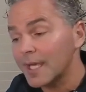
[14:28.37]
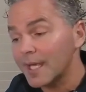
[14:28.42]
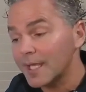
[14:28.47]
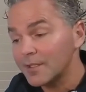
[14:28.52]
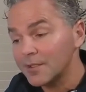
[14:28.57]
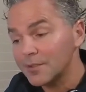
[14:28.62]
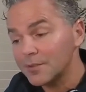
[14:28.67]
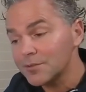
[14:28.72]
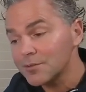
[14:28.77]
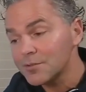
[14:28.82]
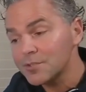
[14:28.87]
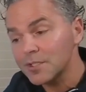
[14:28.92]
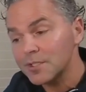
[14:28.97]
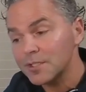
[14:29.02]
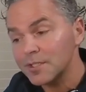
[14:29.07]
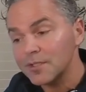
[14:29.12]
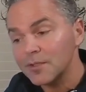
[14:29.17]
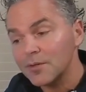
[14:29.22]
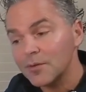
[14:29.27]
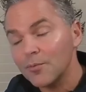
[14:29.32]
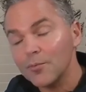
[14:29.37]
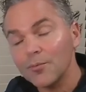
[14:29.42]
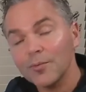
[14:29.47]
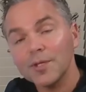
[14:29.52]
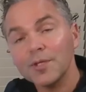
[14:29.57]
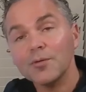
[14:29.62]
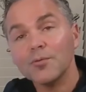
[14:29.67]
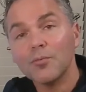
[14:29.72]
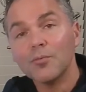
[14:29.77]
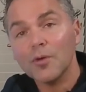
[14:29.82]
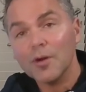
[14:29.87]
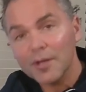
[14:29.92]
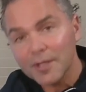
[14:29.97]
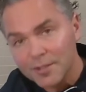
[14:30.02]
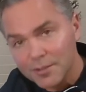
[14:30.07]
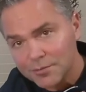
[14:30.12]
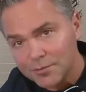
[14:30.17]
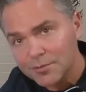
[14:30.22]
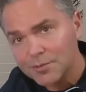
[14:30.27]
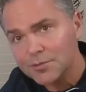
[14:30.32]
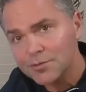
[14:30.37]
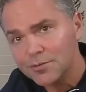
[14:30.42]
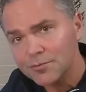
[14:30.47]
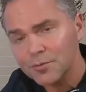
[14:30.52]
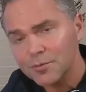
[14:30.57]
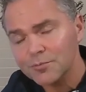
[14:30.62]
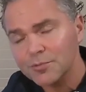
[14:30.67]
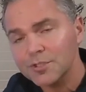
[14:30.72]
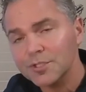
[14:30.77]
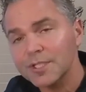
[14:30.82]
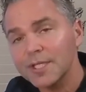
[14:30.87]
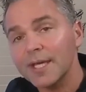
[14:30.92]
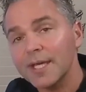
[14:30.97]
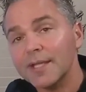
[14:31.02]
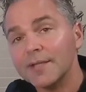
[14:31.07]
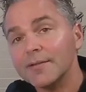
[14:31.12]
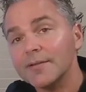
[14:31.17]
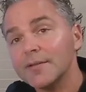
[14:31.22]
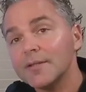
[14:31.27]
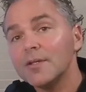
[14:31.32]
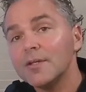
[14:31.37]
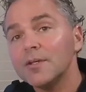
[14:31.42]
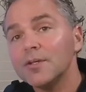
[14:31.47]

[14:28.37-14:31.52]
And usually when you walk into those rooms again,